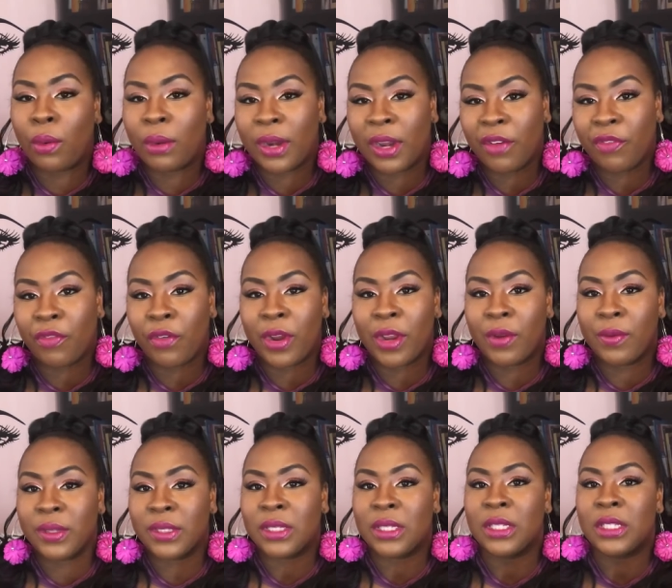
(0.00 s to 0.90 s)
on their
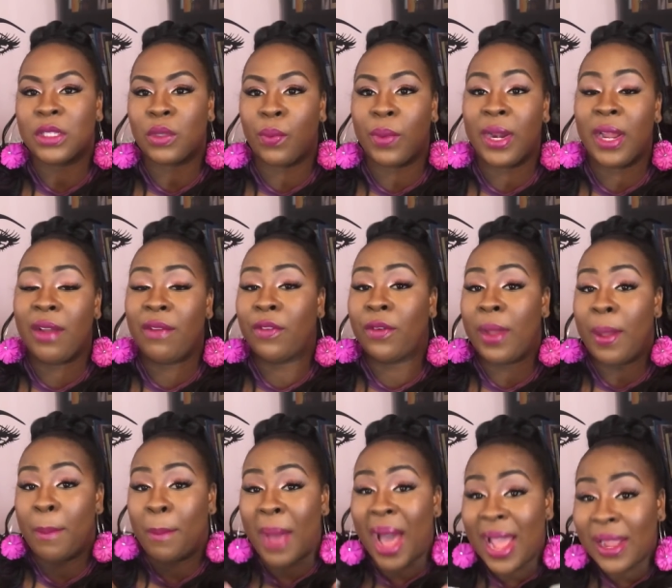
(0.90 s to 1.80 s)
fragrances or whatever?
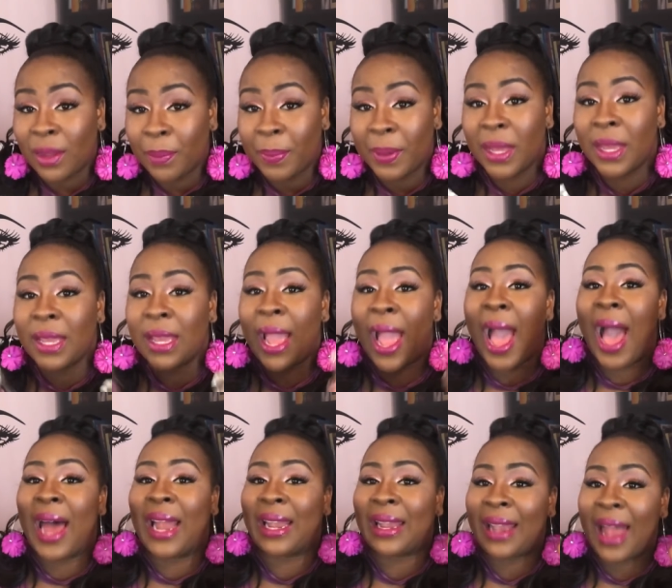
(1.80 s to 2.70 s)
In my opinion,
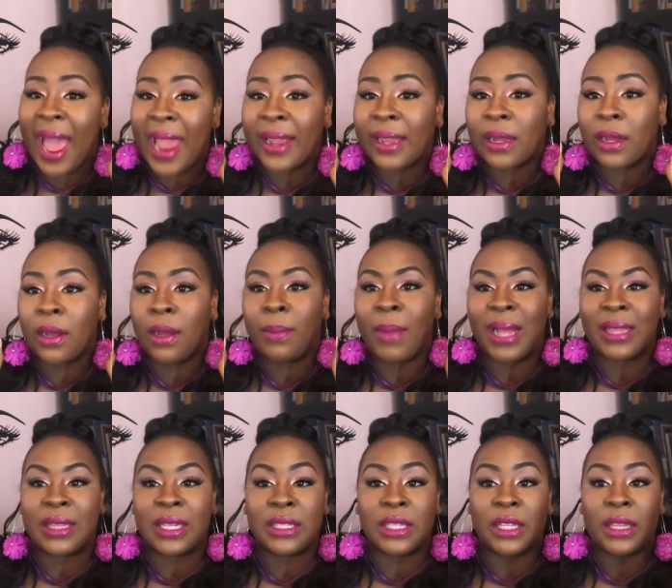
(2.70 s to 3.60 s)
I like them. I
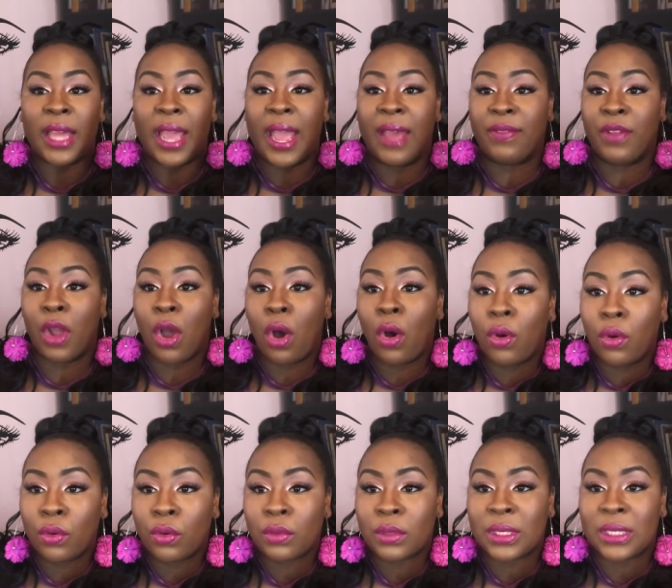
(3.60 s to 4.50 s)
think that they have their
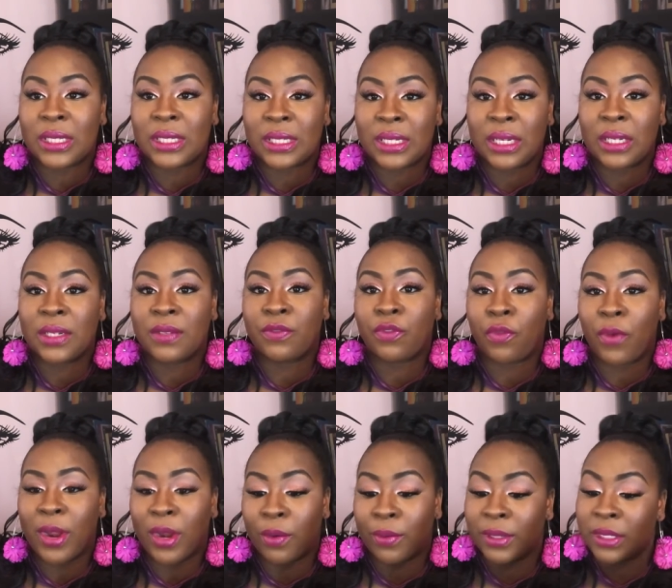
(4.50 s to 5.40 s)
own distinctive
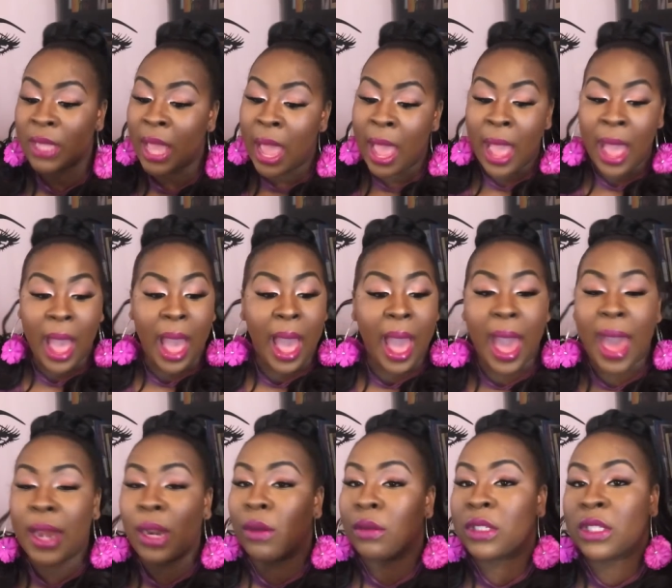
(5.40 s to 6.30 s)
fragrance.
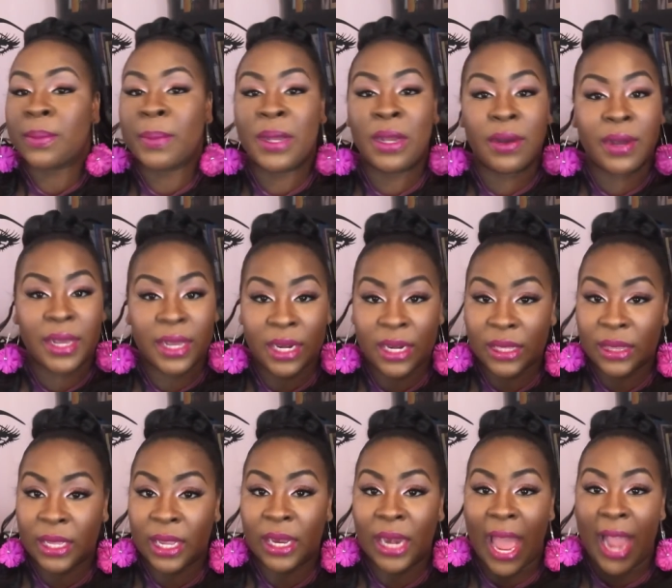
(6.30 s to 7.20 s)
I don't smell
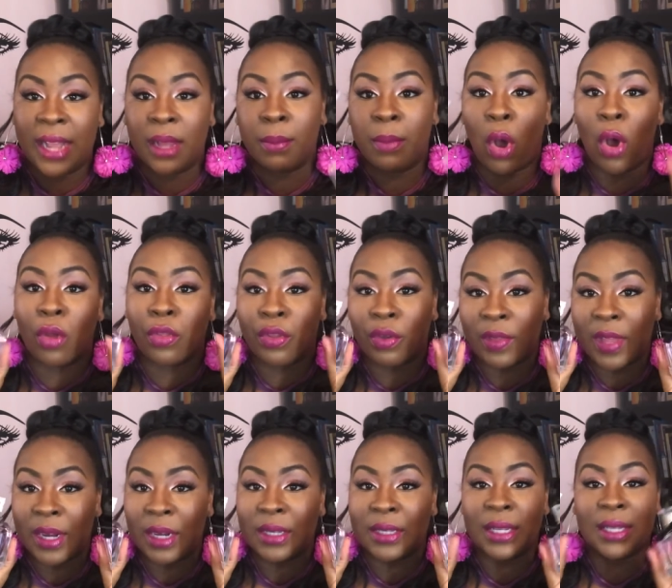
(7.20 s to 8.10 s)
anything like them. Although
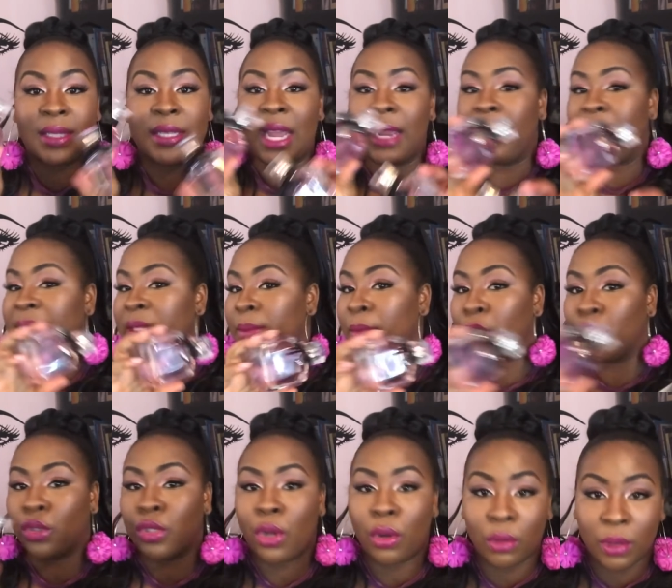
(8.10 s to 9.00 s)
they look the same, they
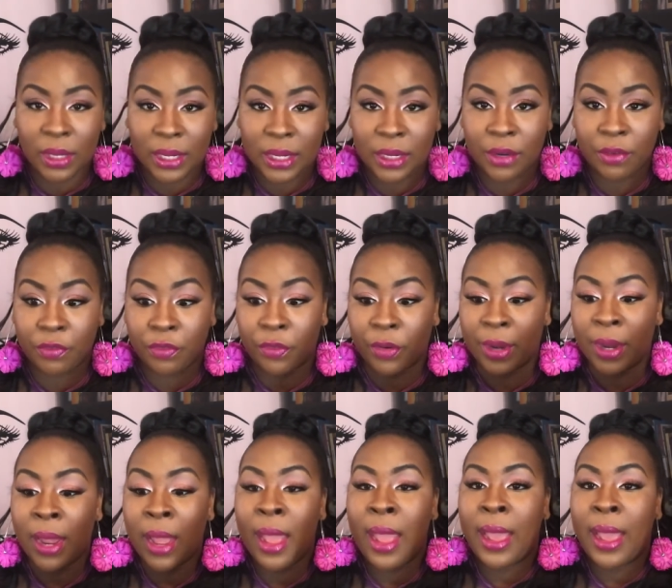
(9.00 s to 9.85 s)
smell totally different.